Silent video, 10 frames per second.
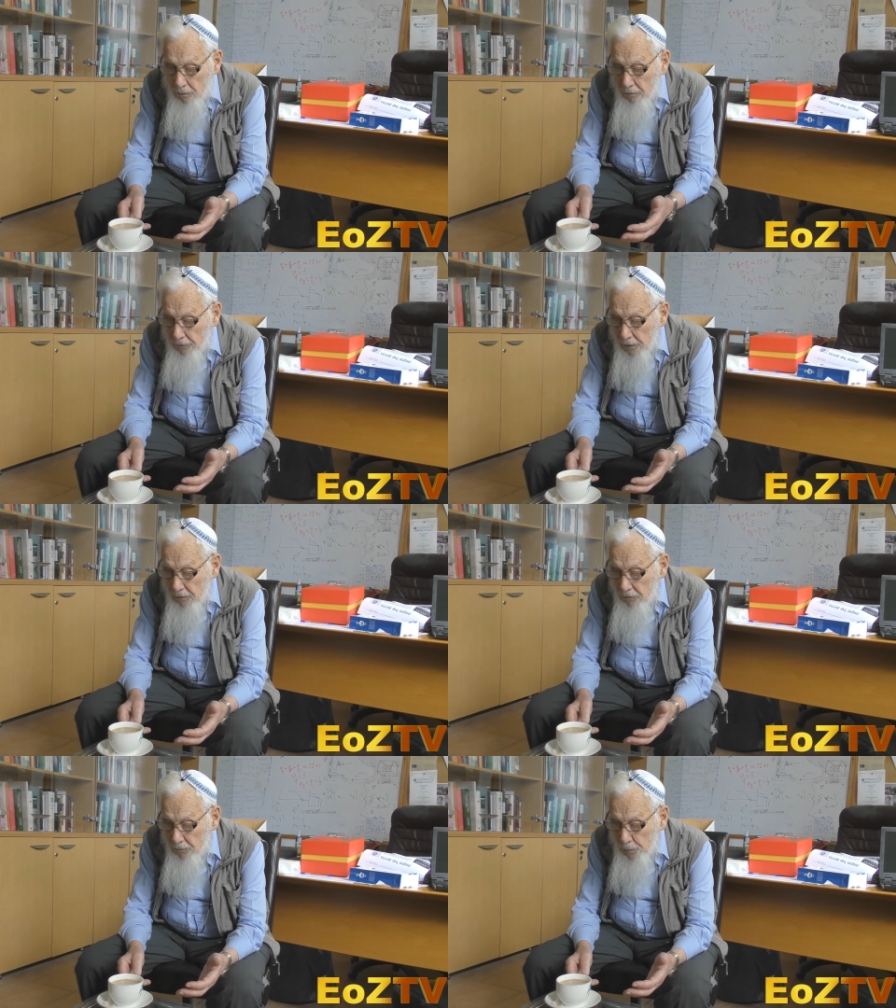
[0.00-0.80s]
of
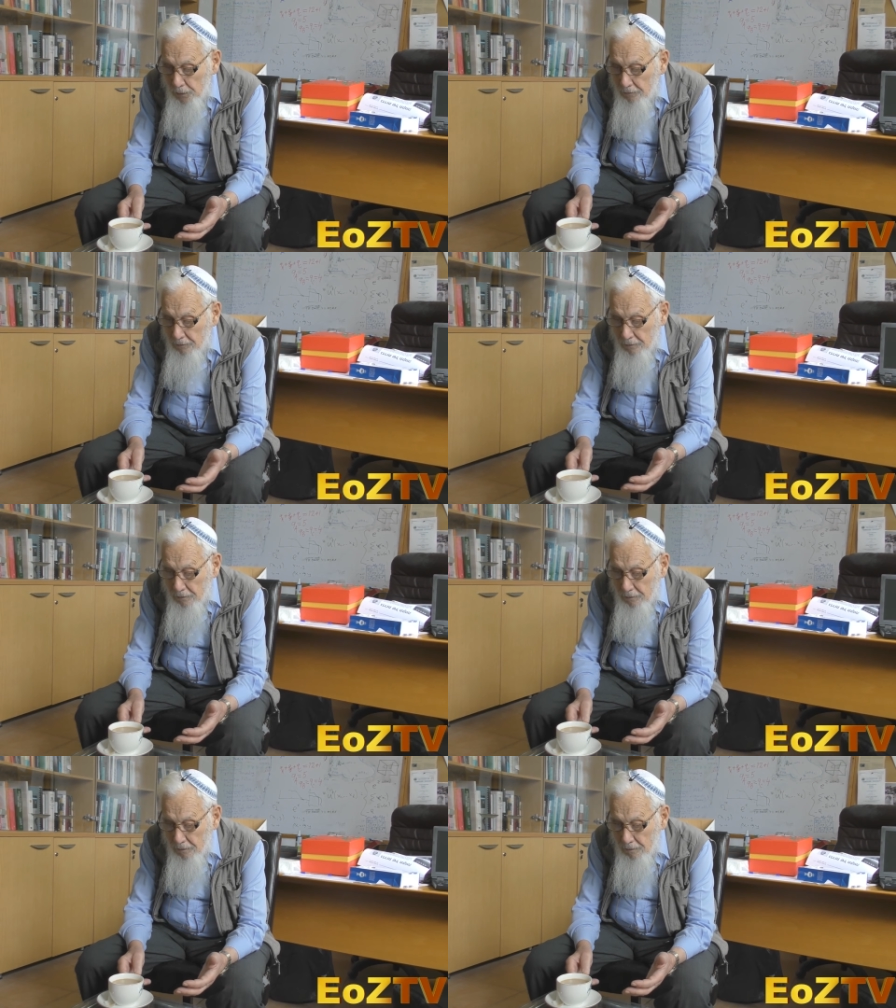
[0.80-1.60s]
each
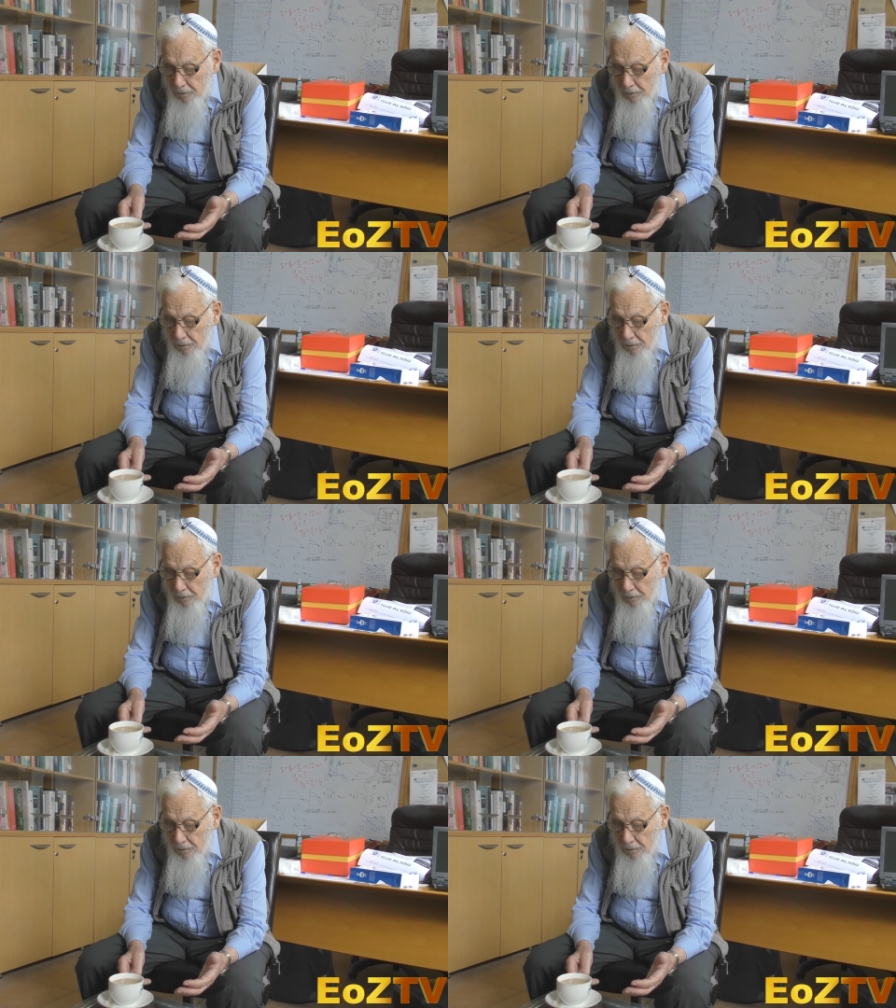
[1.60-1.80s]
person